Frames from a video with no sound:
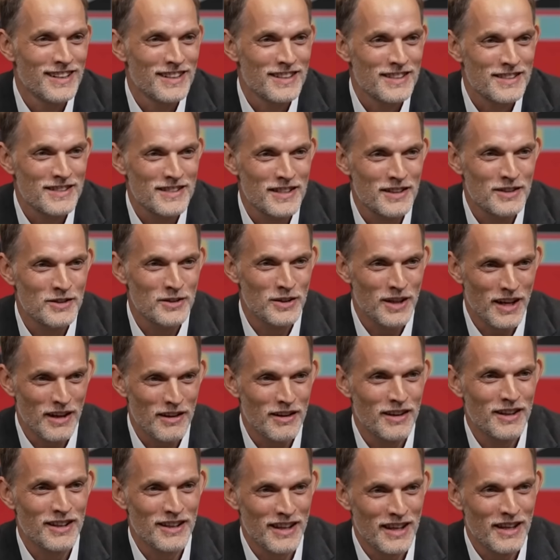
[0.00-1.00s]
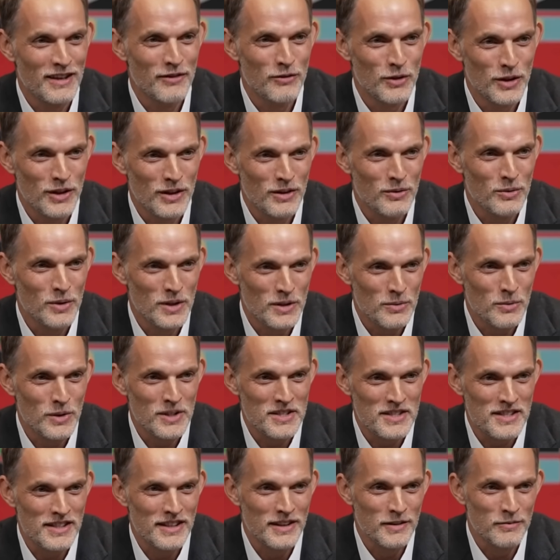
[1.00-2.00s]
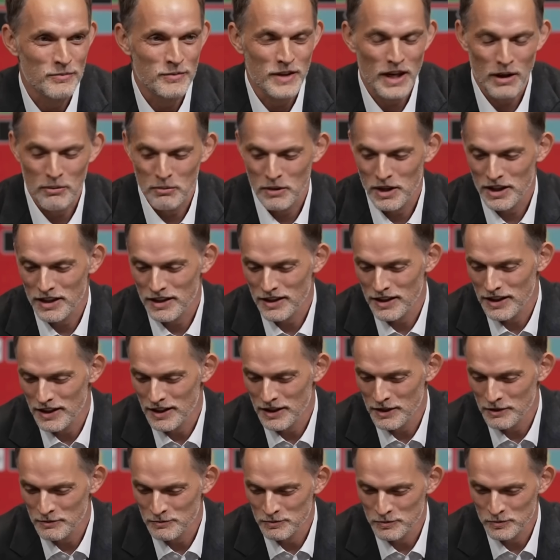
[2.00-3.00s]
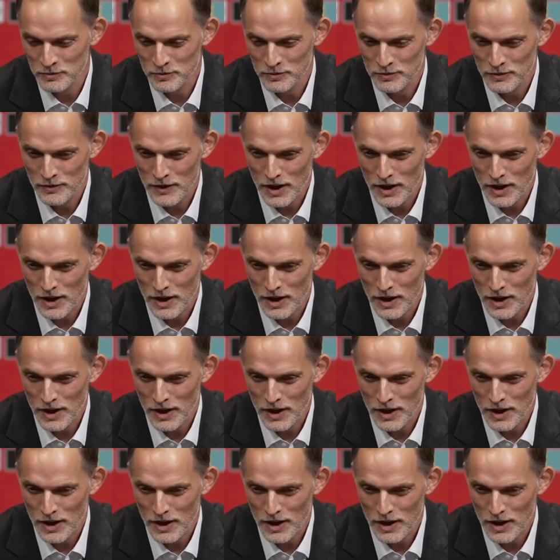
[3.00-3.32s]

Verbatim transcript: sit together, and then we, we, we see. I mean, um,